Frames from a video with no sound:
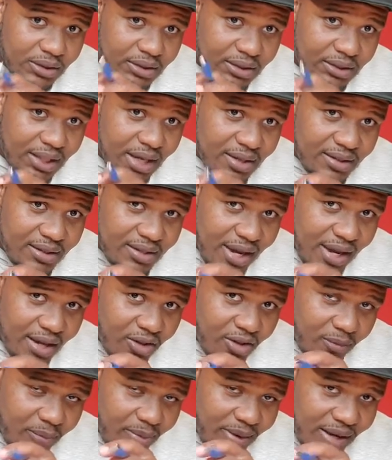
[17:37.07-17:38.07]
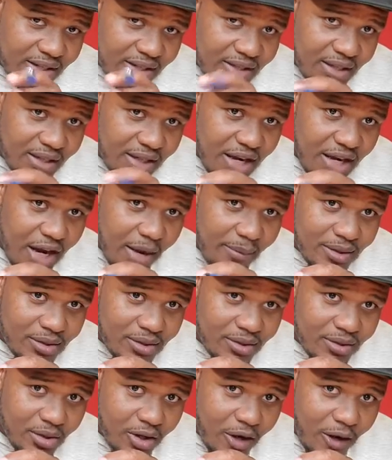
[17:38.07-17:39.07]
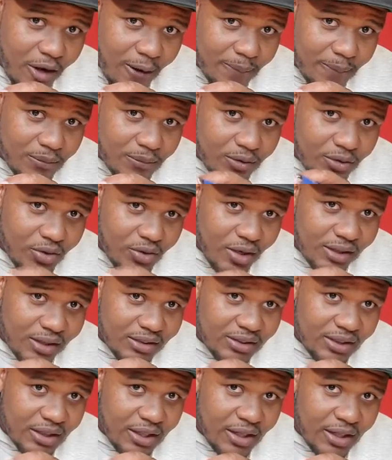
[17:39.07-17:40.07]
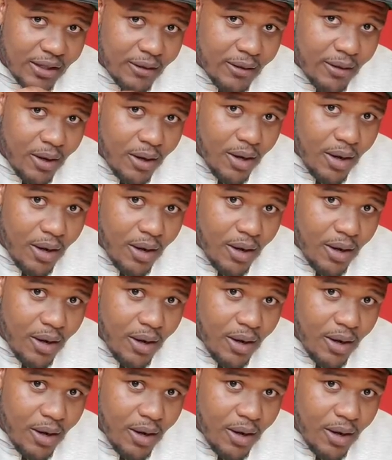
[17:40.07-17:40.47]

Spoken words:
Tag your page in the comments so I can see it.